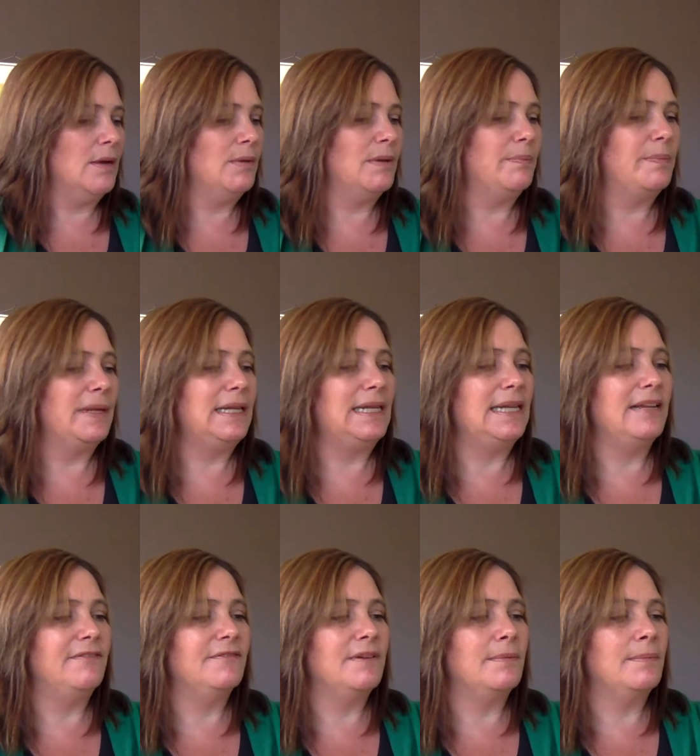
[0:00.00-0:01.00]
When Billy
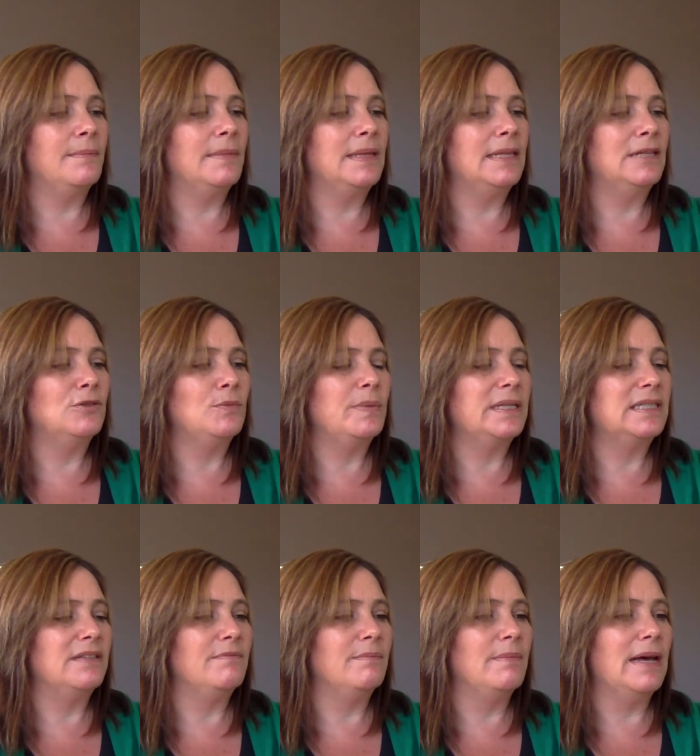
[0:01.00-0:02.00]
left little bits
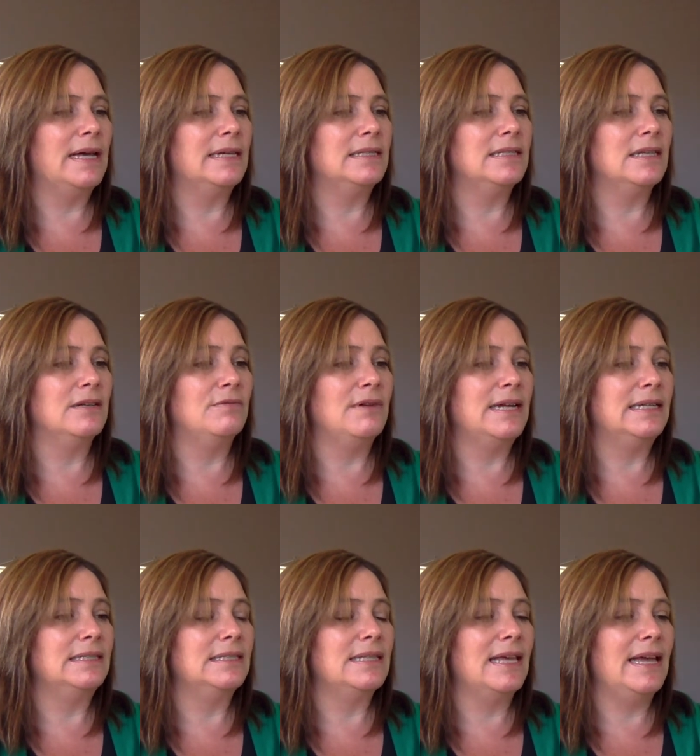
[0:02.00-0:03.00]
of mud
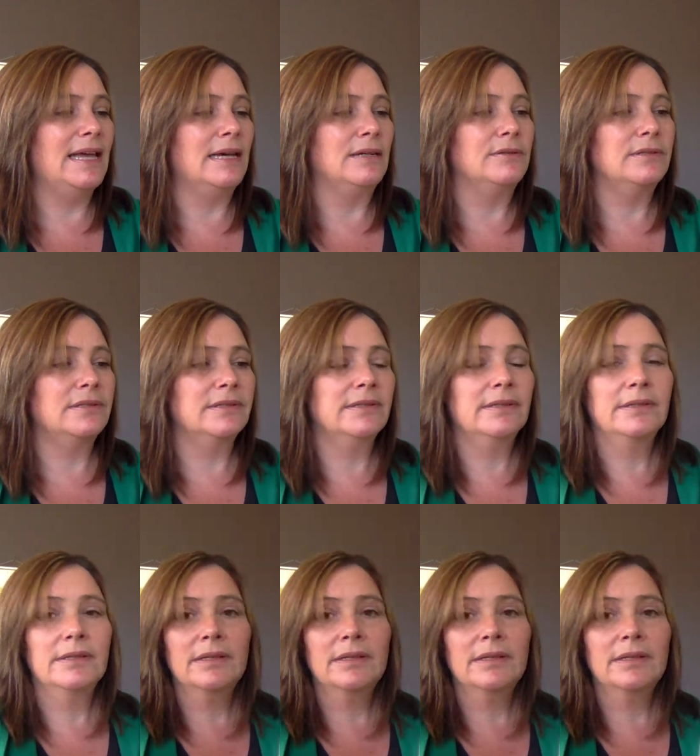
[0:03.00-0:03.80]
around the house,